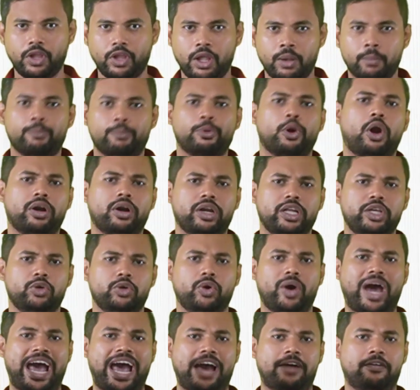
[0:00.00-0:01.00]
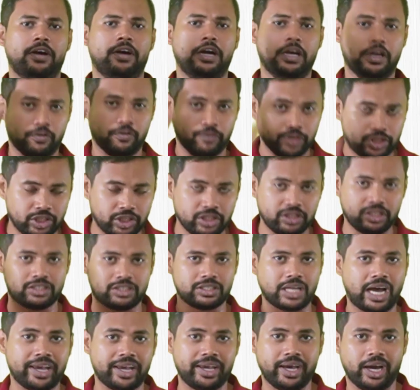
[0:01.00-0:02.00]
Broadly, you have within this
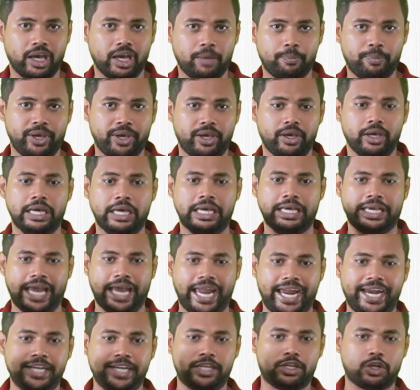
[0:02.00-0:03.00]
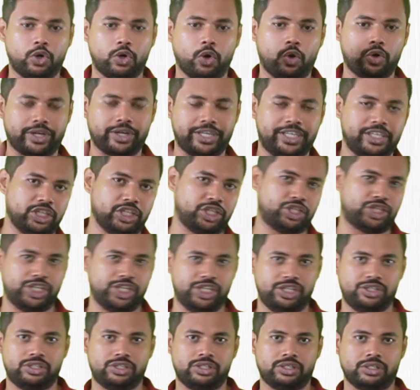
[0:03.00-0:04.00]
IIP 8 core
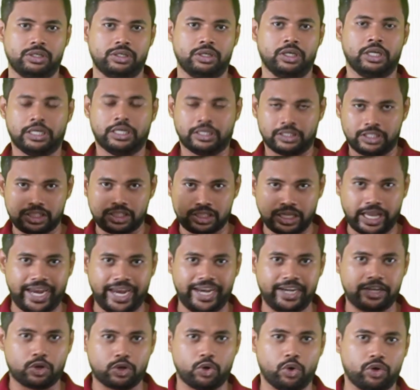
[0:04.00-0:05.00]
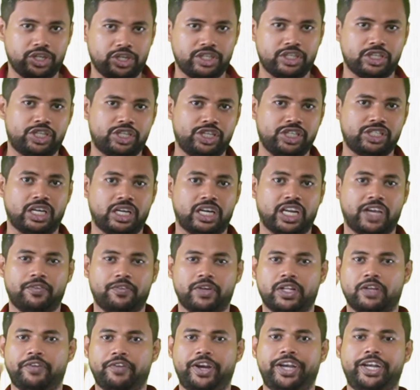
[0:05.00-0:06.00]
industries. These 8 core industries are
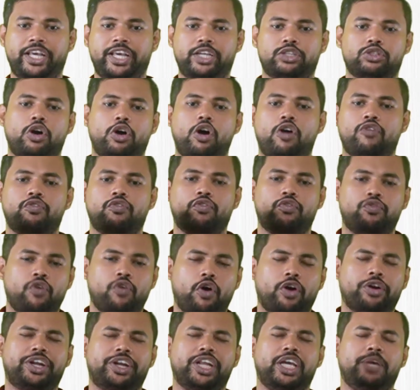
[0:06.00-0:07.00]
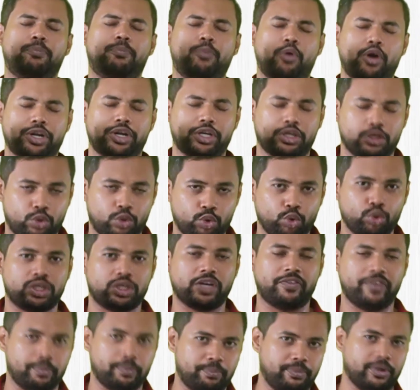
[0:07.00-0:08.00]
given a weightage of
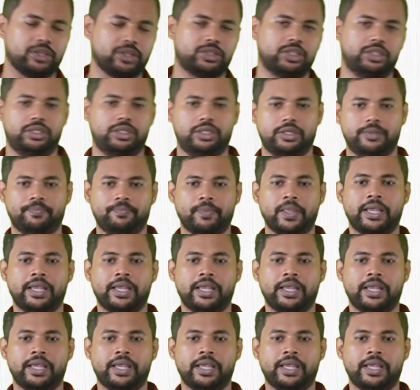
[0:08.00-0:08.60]
40.27%.